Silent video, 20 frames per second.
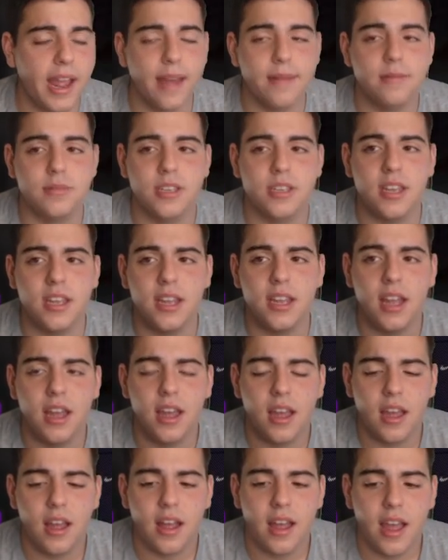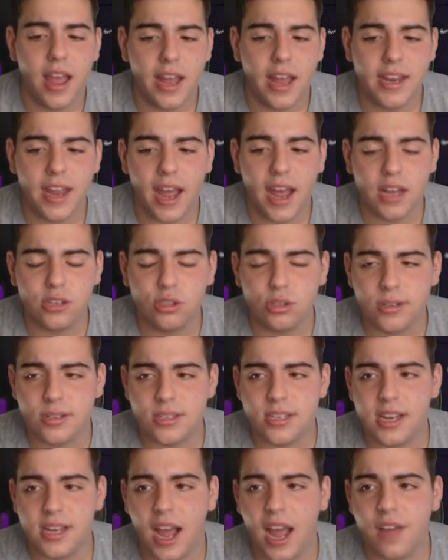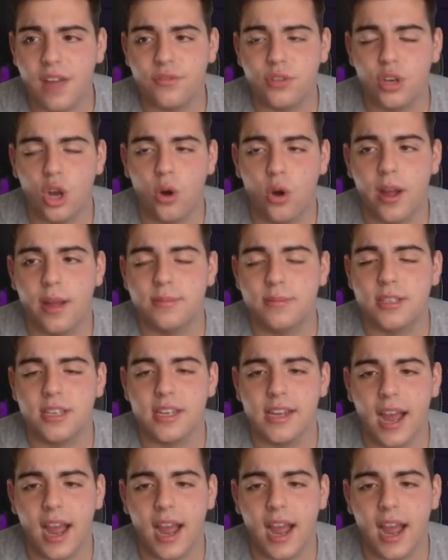MT. And yeah, as you can see, I have no MT.